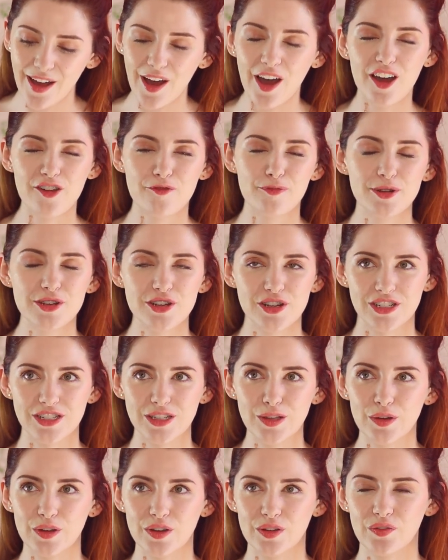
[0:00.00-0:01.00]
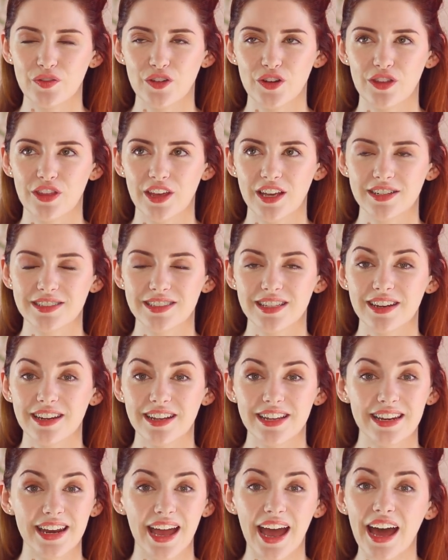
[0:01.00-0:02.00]
I've been just looking for things that I
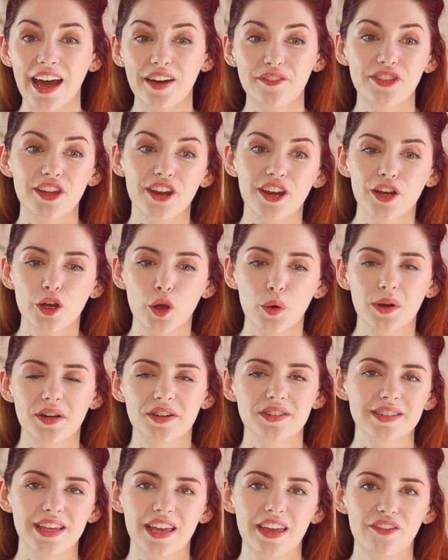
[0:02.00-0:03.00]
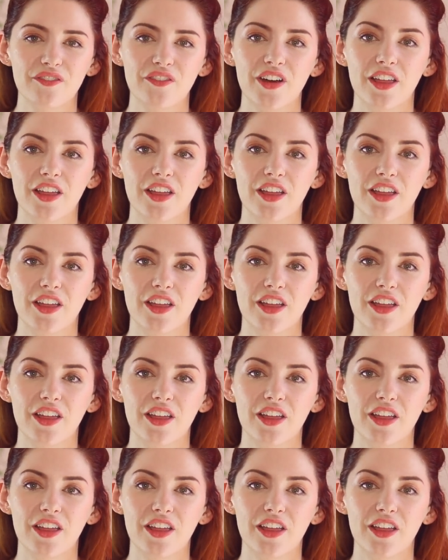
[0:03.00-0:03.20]
can have that I know are safe,